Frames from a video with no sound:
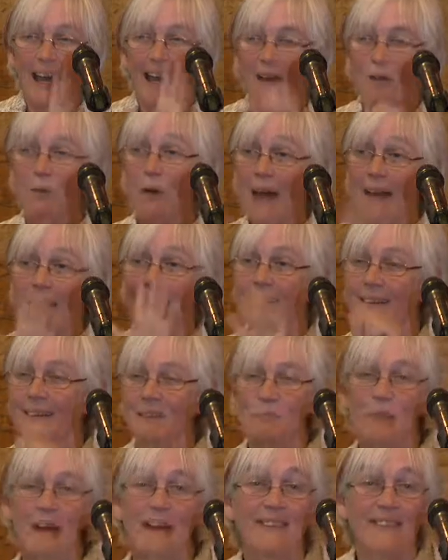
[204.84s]
well,
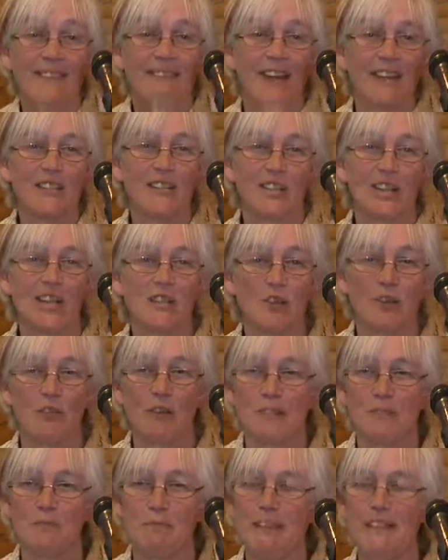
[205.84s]
my thunder has
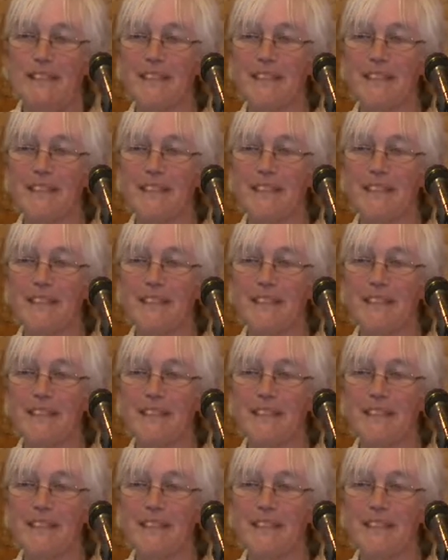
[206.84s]
already been